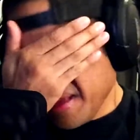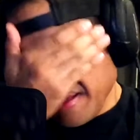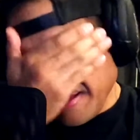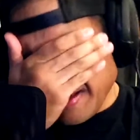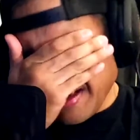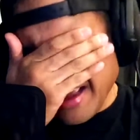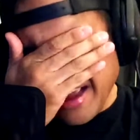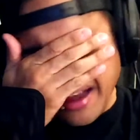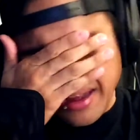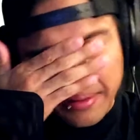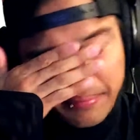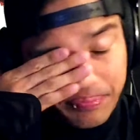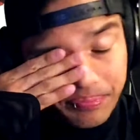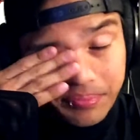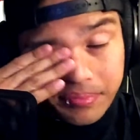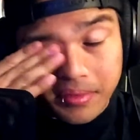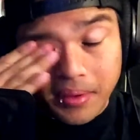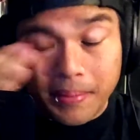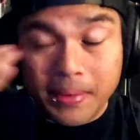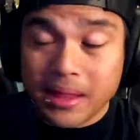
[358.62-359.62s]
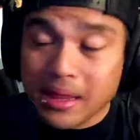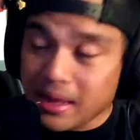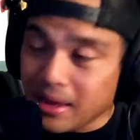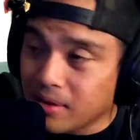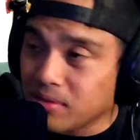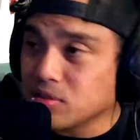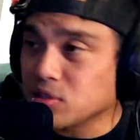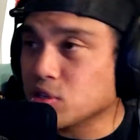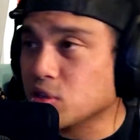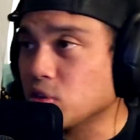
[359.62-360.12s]
Yeah. I mean,
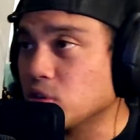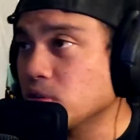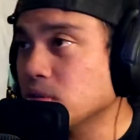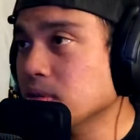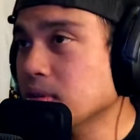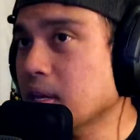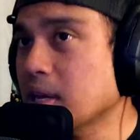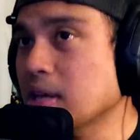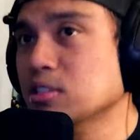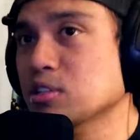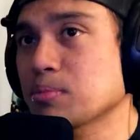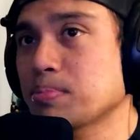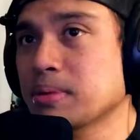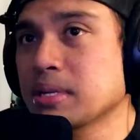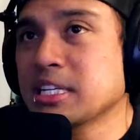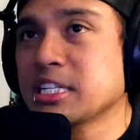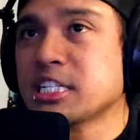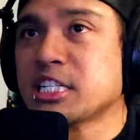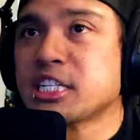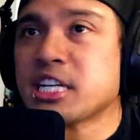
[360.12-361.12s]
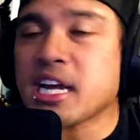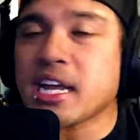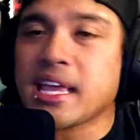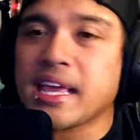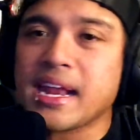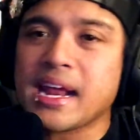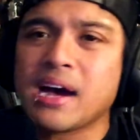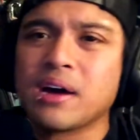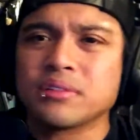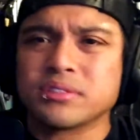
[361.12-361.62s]
that was cool. Yeah, so please check
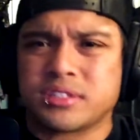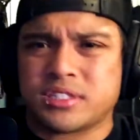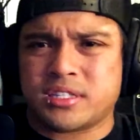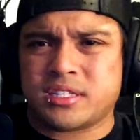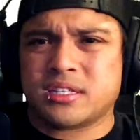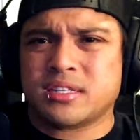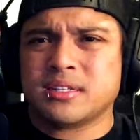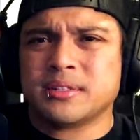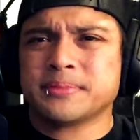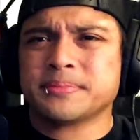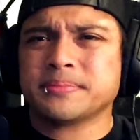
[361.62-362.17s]
it out.